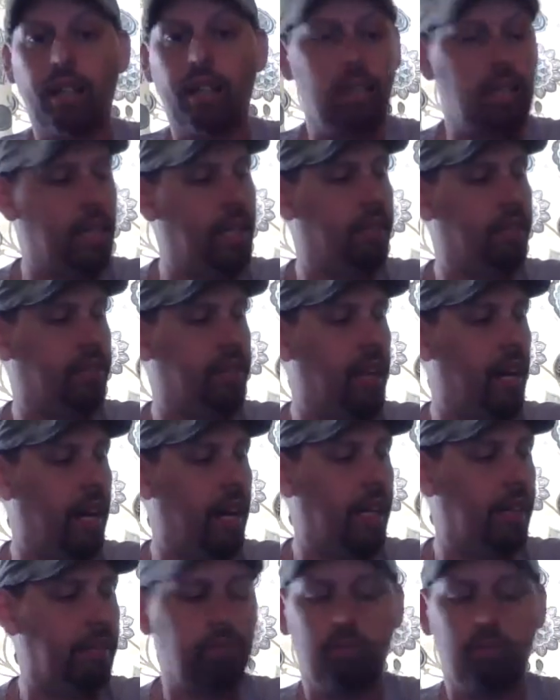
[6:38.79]
If
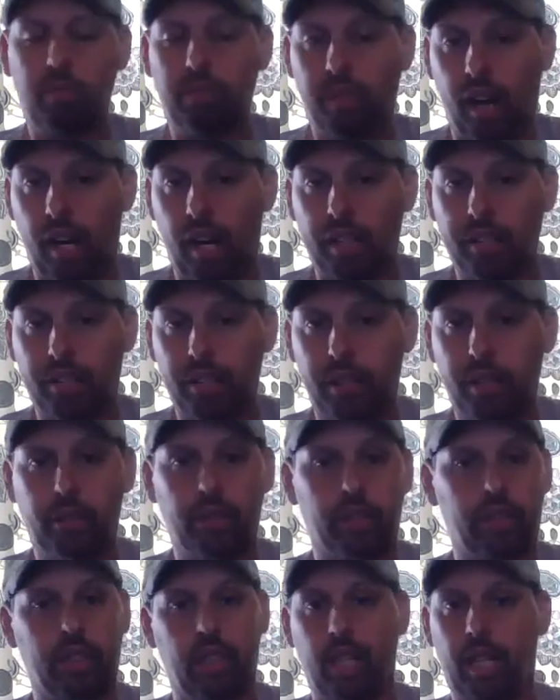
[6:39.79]
not, fine too. There's
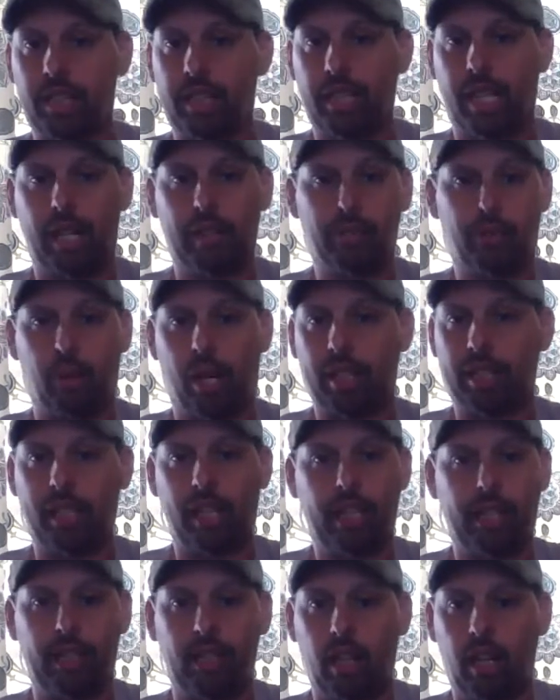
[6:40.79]
a lot of times where I take
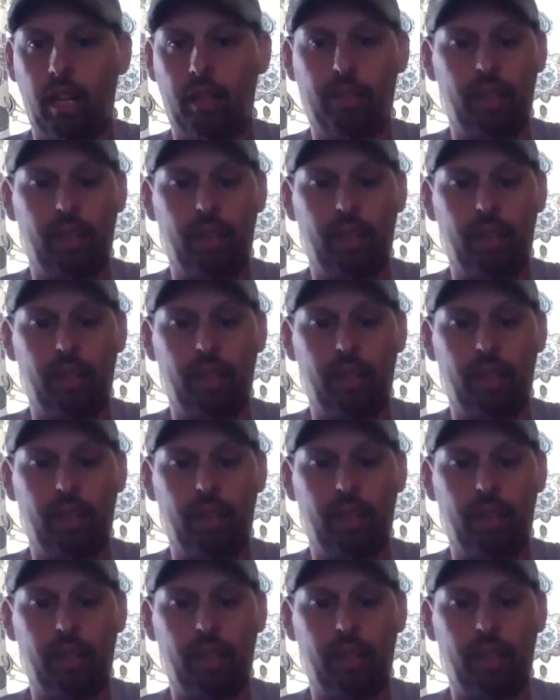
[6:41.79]
it off.